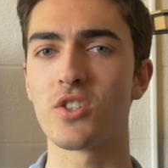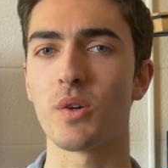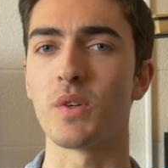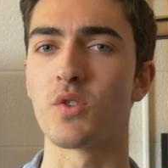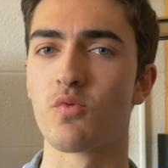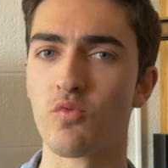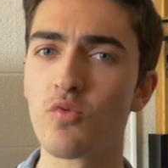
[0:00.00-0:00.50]

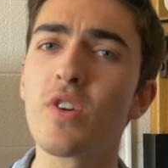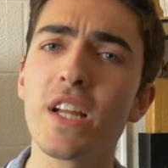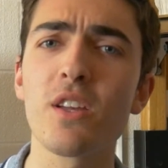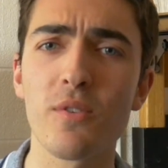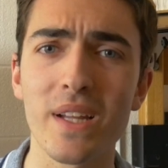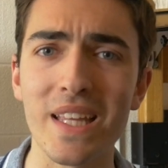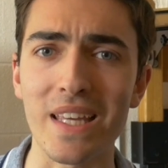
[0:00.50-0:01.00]
so it's
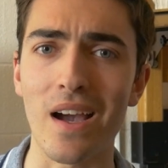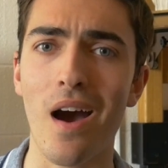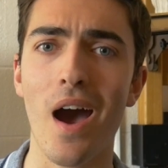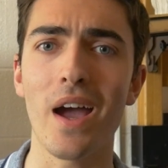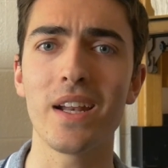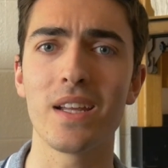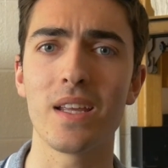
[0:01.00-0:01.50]
really, really
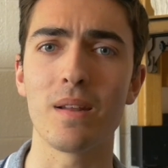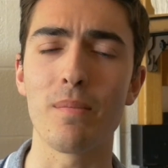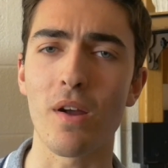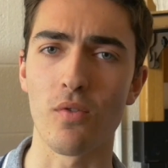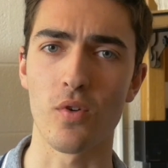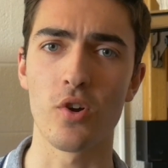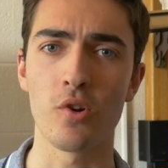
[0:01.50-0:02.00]
hot in
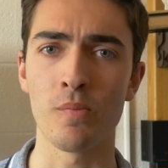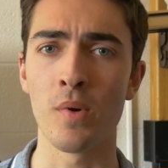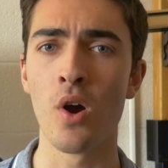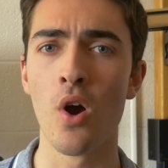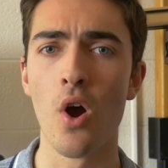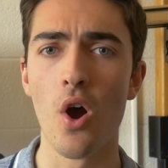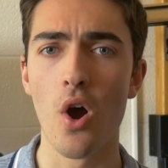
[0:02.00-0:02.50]
my room,
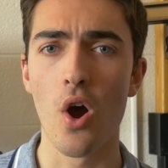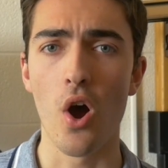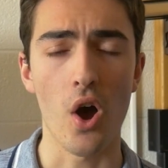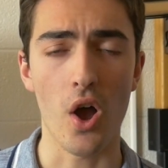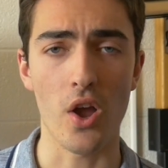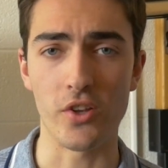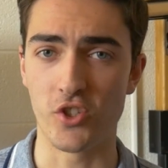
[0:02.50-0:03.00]

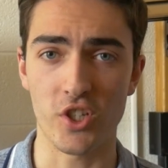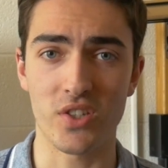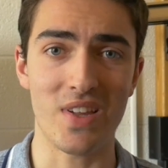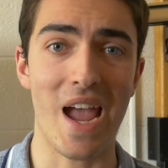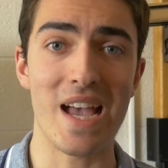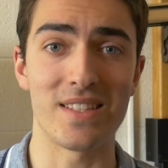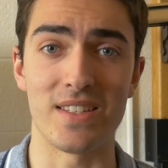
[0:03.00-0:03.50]

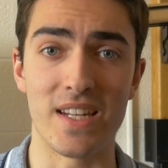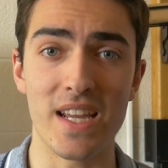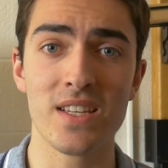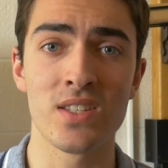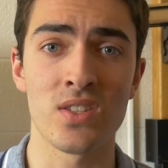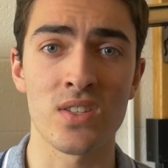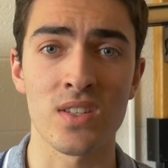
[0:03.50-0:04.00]
just as it
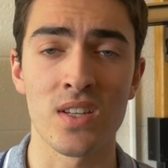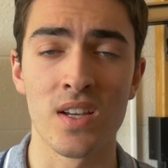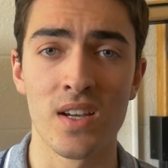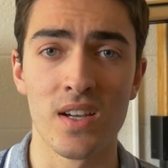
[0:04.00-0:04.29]
is.